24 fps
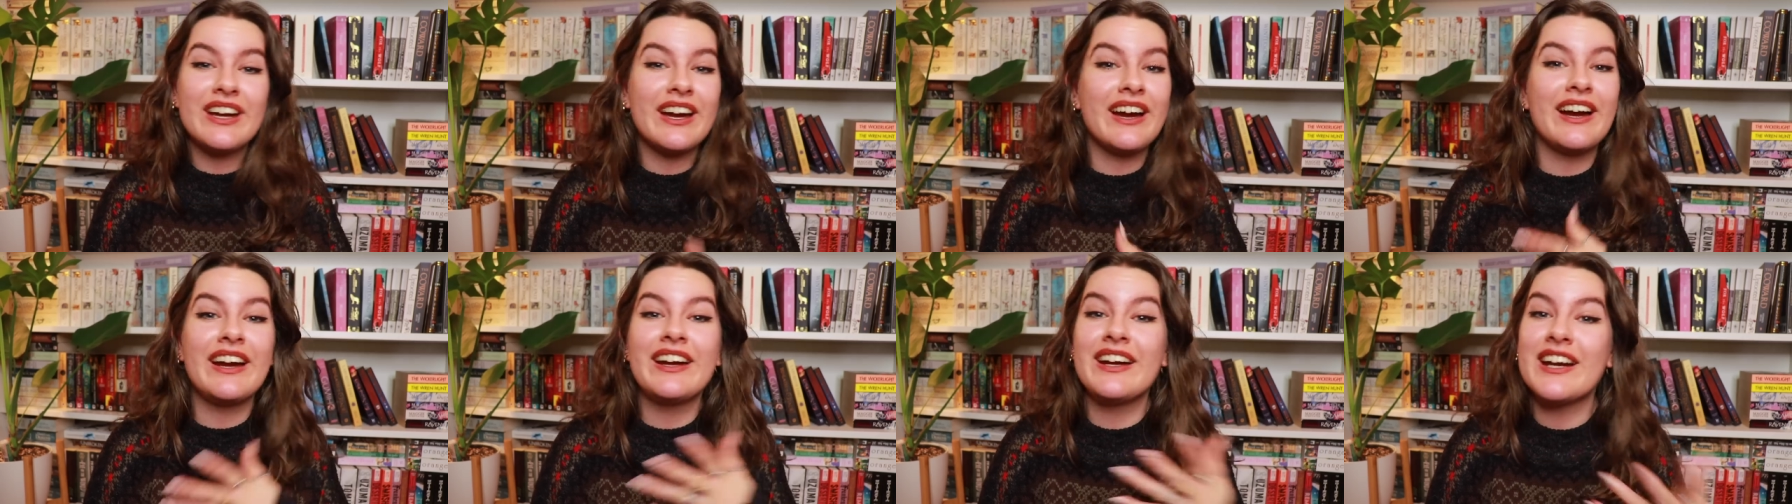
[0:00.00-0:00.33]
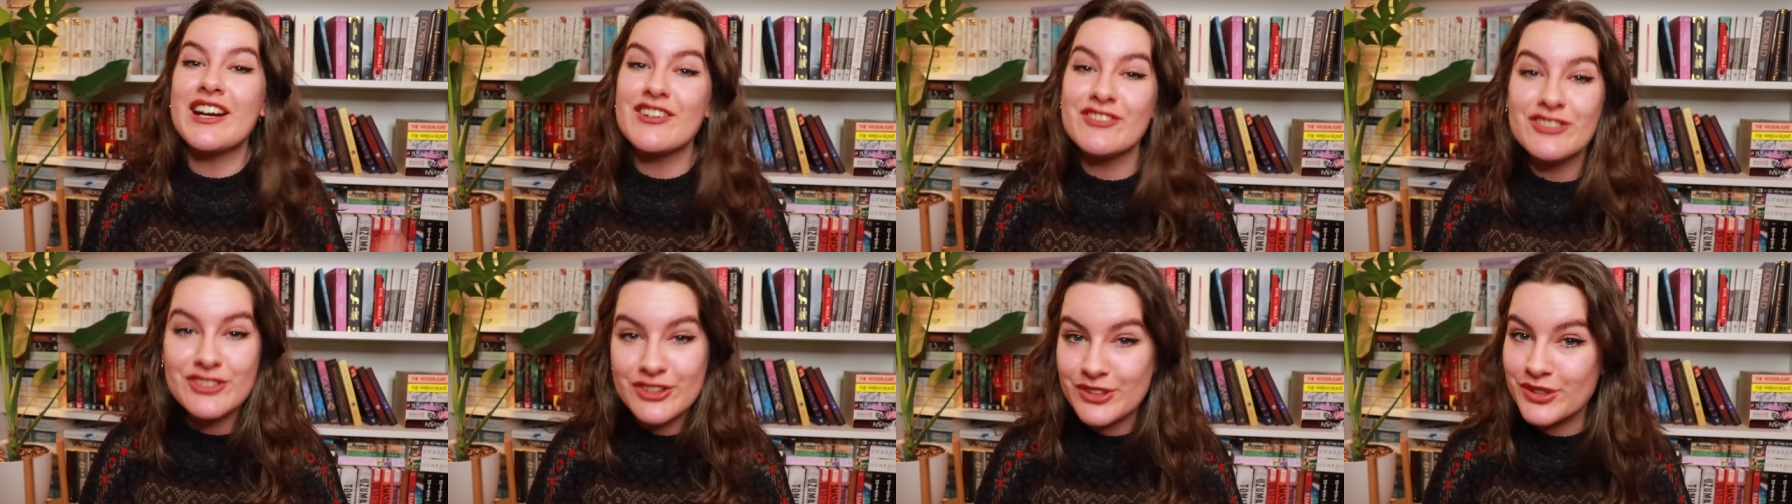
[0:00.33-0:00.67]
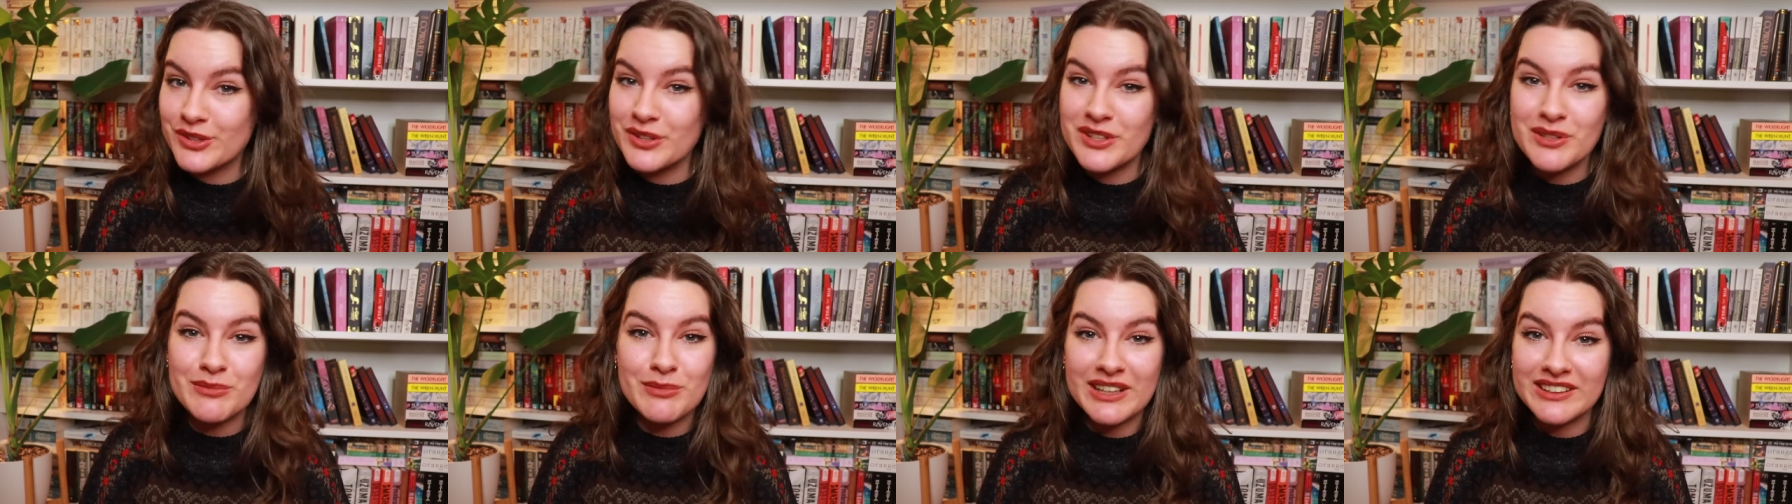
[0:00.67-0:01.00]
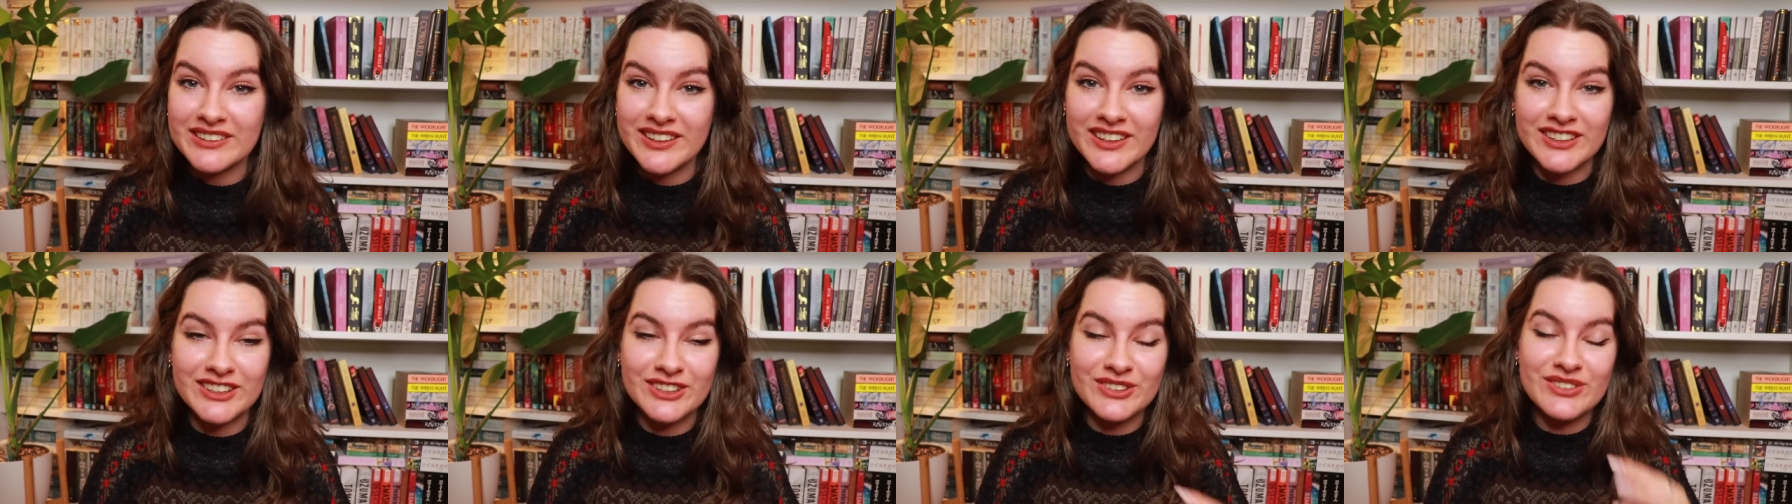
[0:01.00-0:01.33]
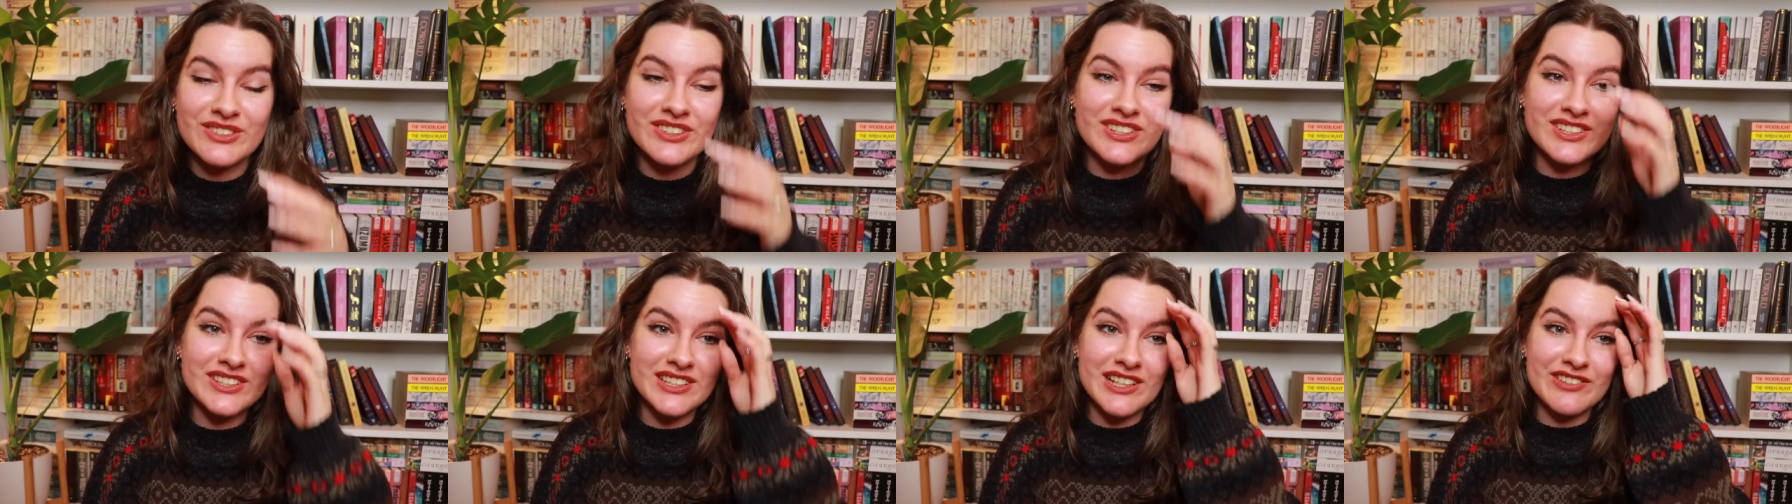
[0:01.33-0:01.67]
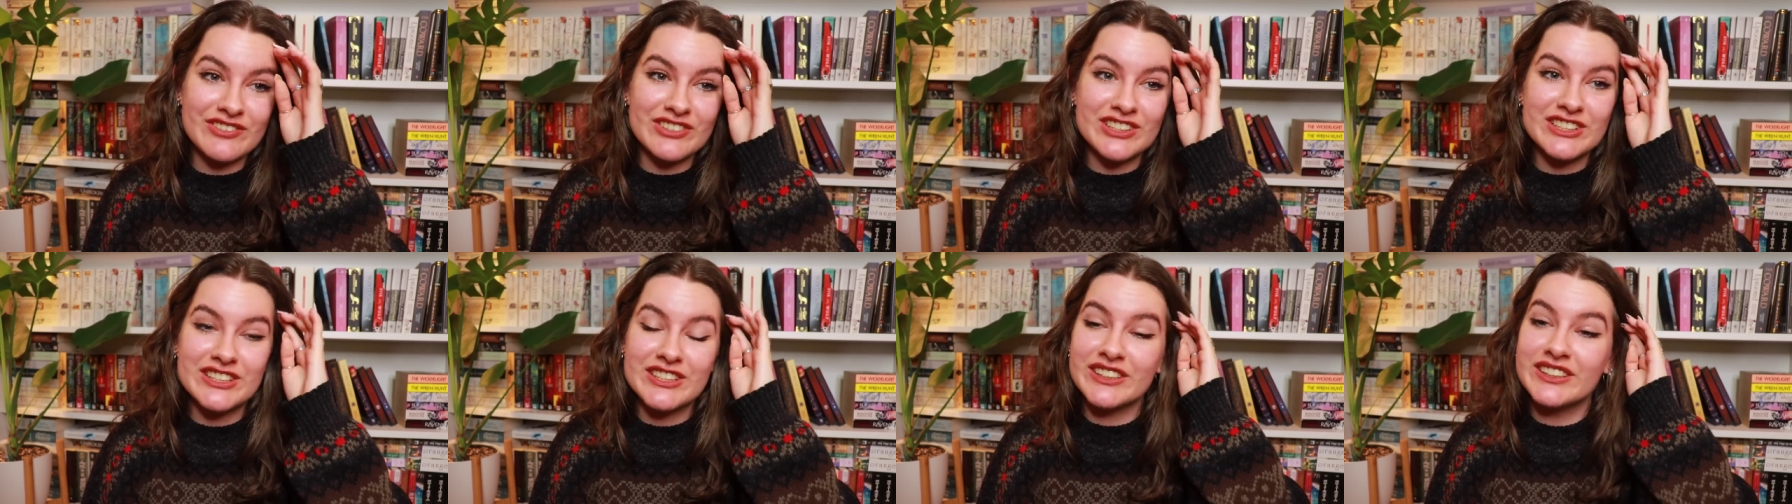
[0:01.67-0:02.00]
I haven't shown you my tattoo since
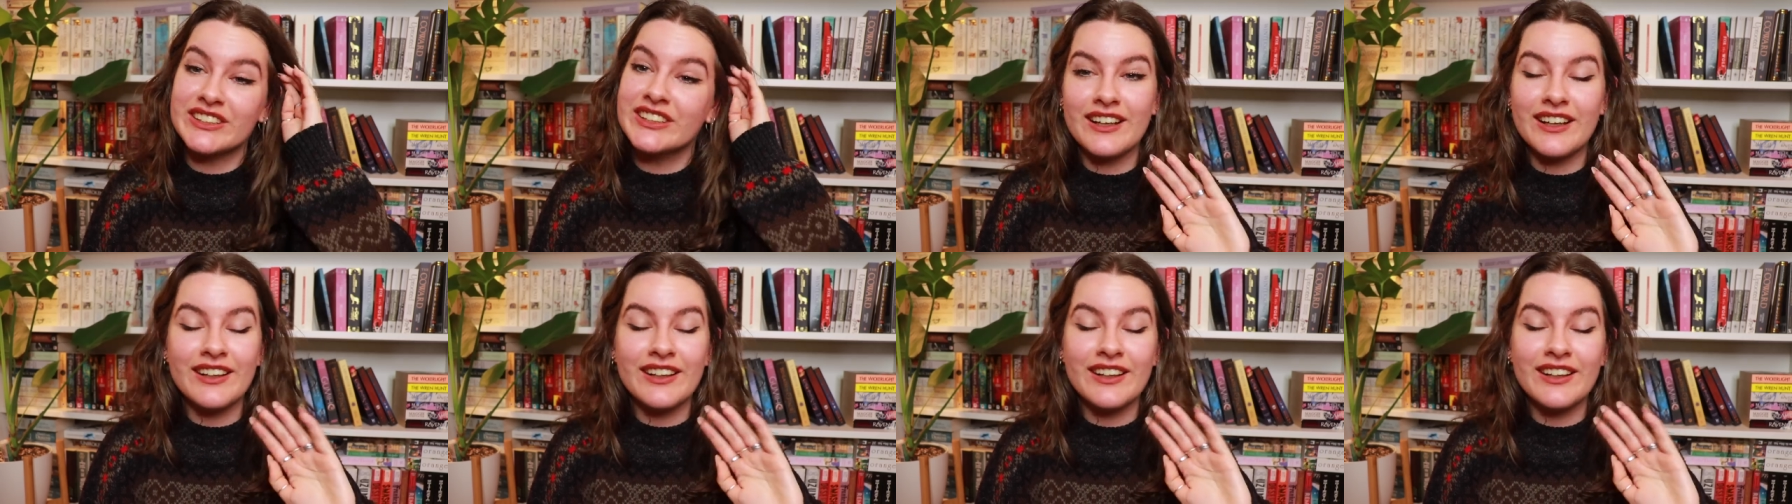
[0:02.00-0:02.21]
having it done,